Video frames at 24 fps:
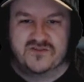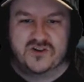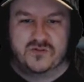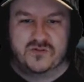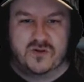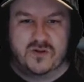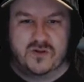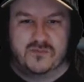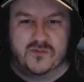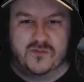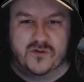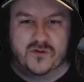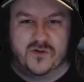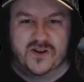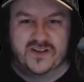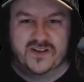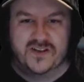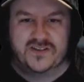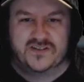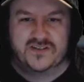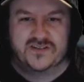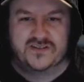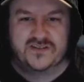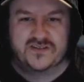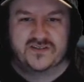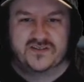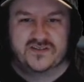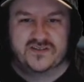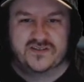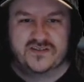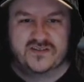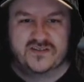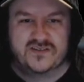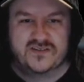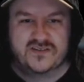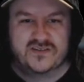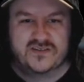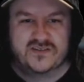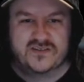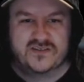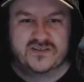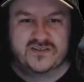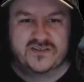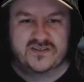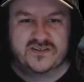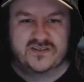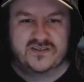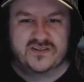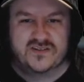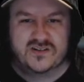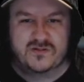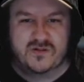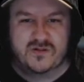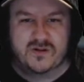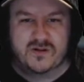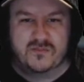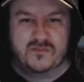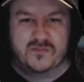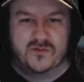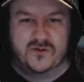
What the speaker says: Come on, boys. Come on,